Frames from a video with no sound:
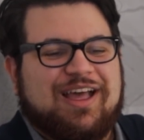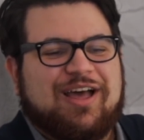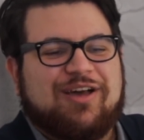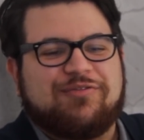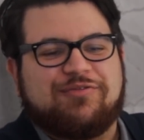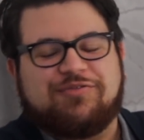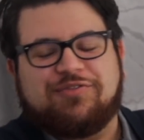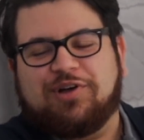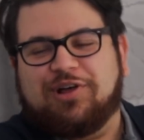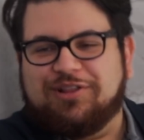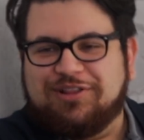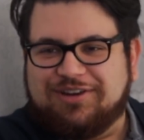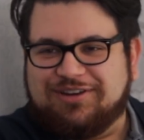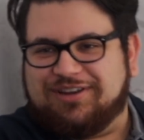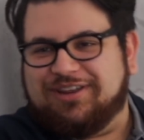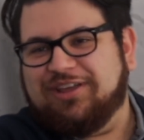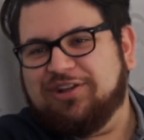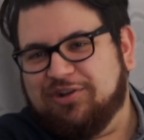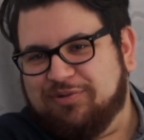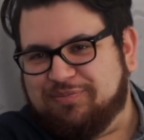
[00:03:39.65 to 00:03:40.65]
a
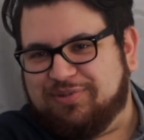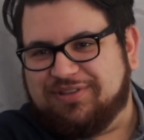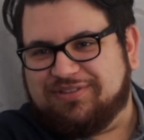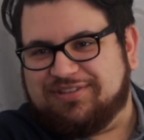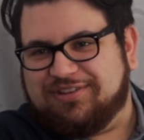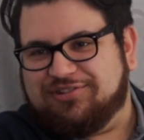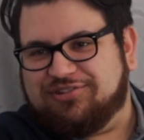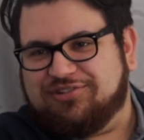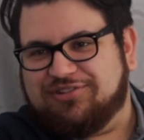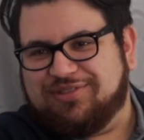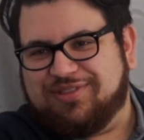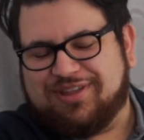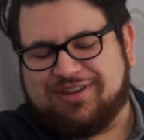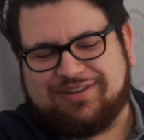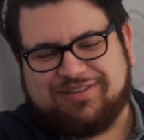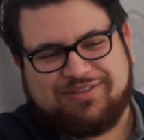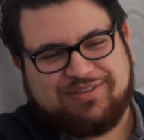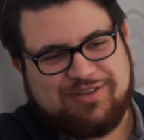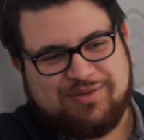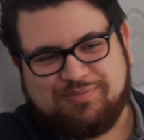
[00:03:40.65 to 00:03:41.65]
volunteer position that
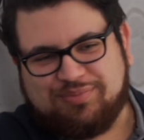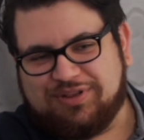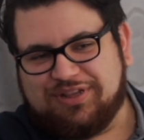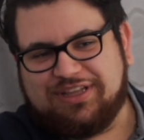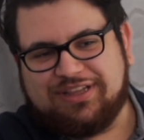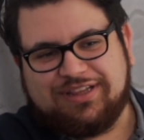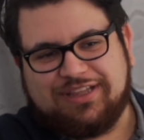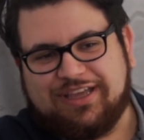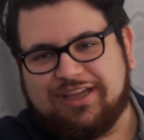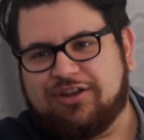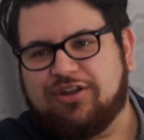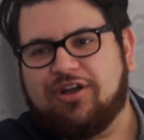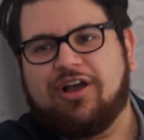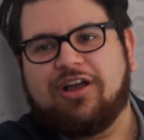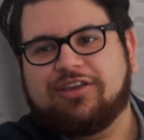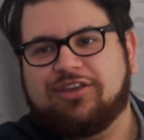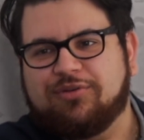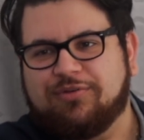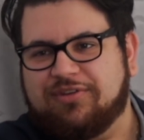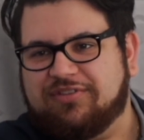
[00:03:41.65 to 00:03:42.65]
is completely
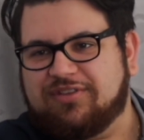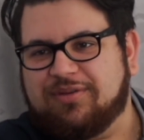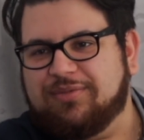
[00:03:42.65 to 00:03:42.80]
innocuous.